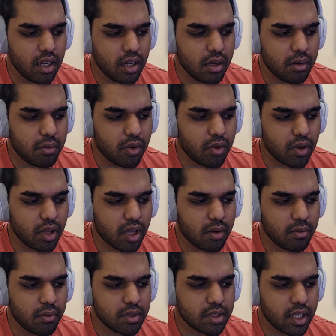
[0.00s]
Monogame
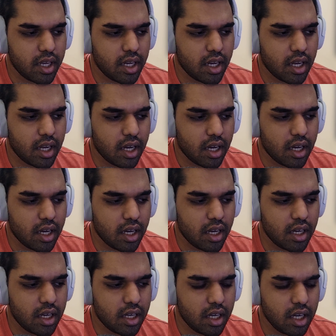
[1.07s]
is there.
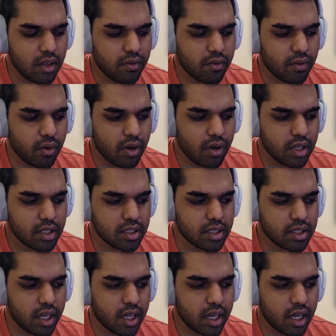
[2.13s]
Default is
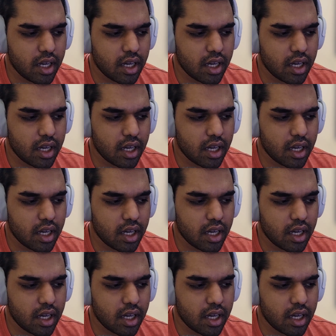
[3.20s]
there.